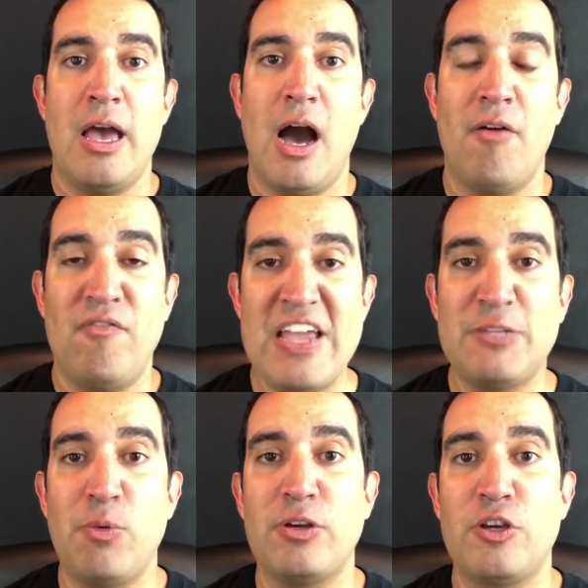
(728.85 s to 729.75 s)

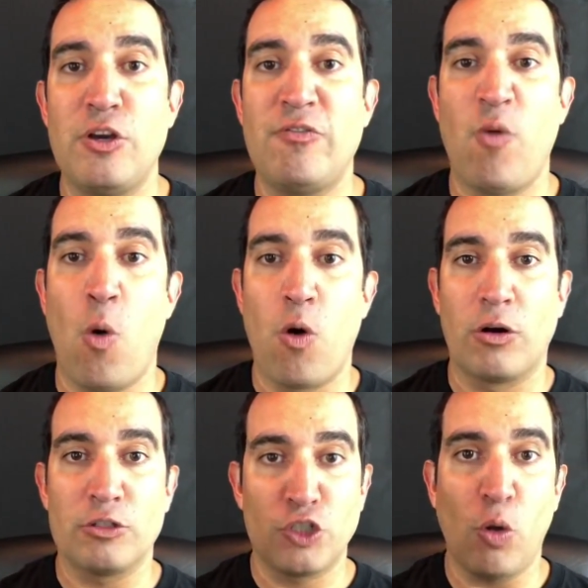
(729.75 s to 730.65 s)
Facebook, good
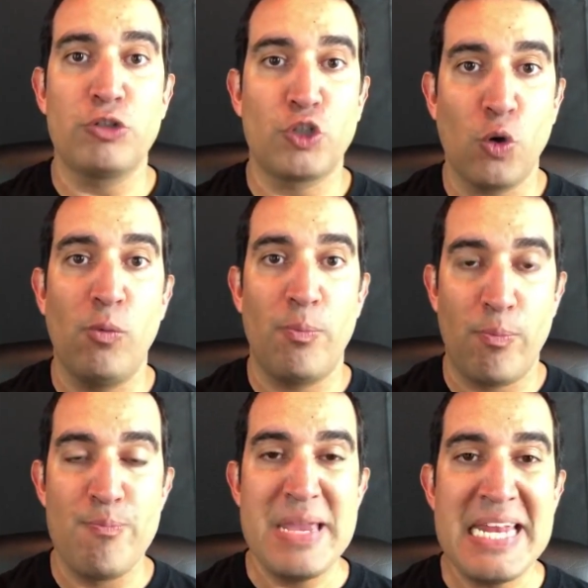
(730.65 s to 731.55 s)
for social
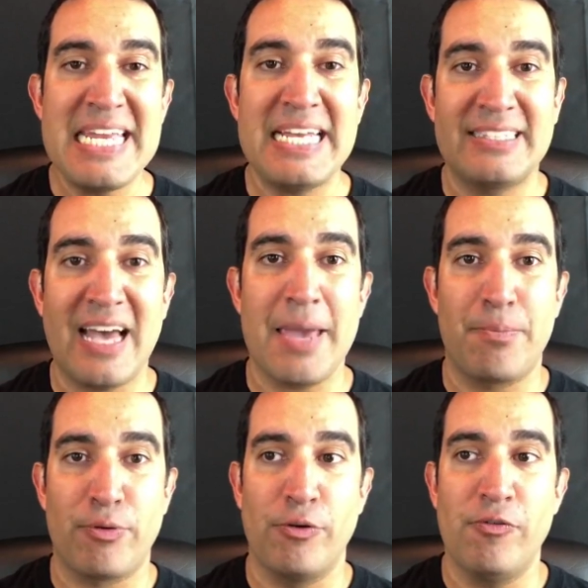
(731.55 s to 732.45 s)
media
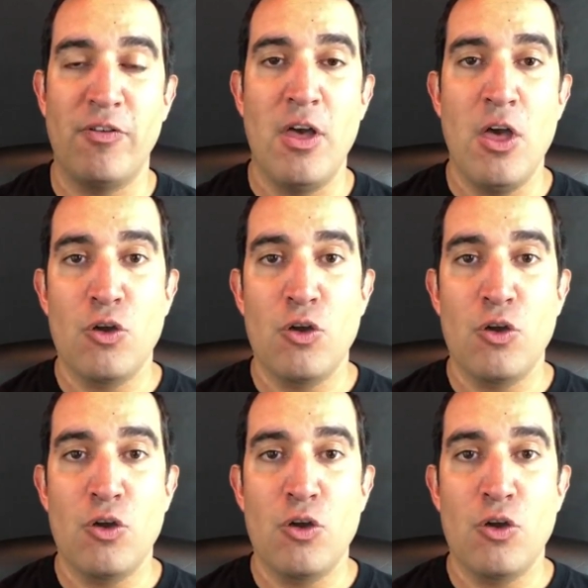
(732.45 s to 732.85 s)
type proof.